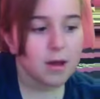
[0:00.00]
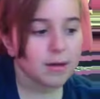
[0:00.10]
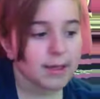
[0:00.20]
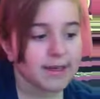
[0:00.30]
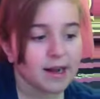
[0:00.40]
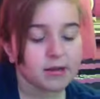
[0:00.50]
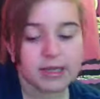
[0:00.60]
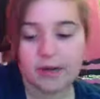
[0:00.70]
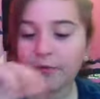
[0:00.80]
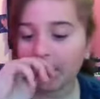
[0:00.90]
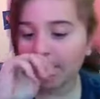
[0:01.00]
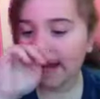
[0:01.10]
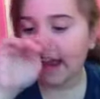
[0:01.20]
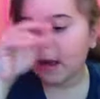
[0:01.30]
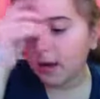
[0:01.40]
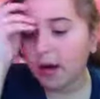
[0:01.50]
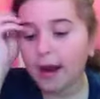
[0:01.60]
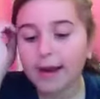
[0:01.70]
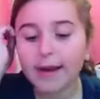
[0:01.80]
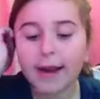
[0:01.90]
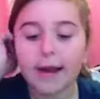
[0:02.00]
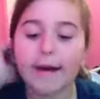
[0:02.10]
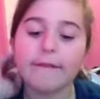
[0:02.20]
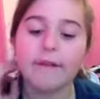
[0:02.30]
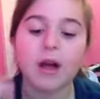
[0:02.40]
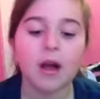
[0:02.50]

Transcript: And now time for the MAC. I have